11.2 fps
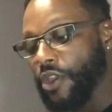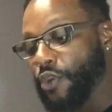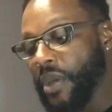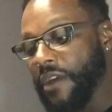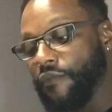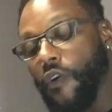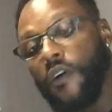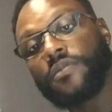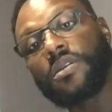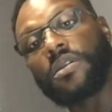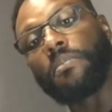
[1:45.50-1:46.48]

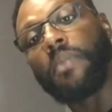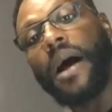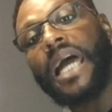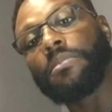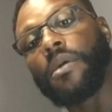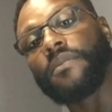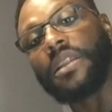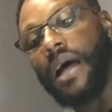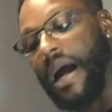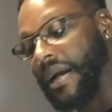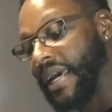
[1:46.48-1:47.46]
3/4 to the bottom of the
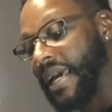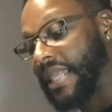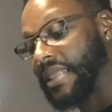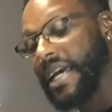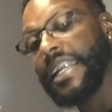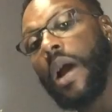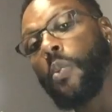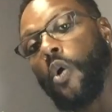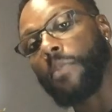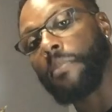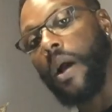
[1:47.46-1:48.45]
lock, then I
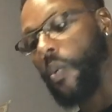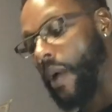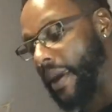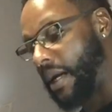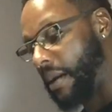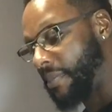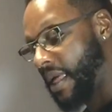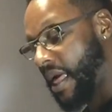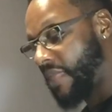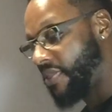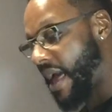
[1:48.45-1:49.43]
work my way up.
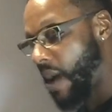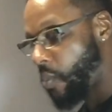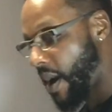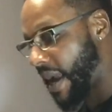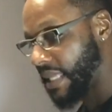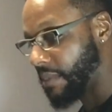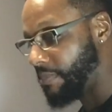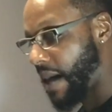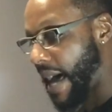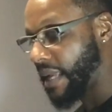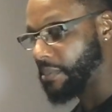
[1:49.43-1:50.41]
That way, the
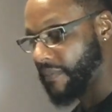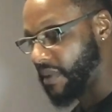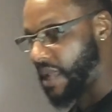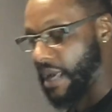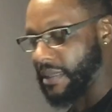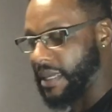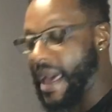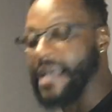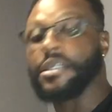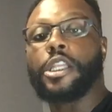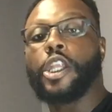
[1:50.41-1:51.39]
bottom of the lock that
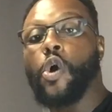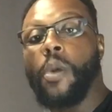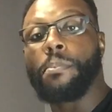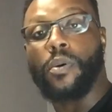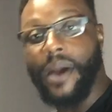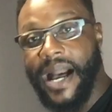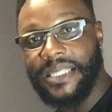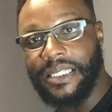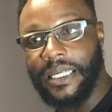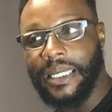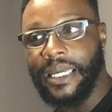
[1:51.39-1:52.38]
has the lower
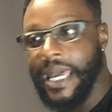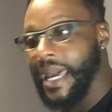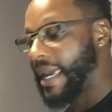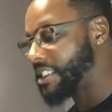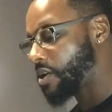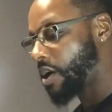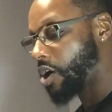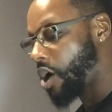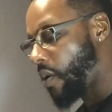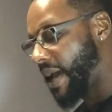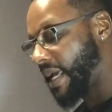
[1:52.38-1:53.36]
porosity is going to
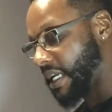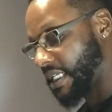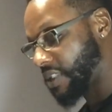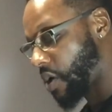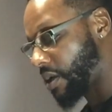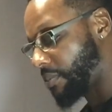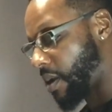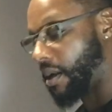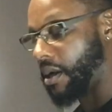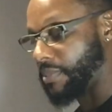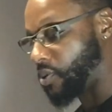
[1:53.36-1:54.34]
go ahead and start
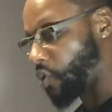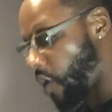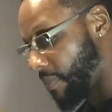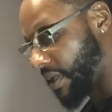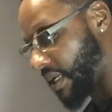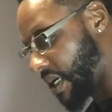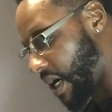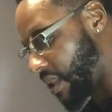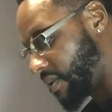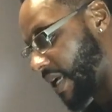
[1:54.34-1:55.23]
absorbing the color,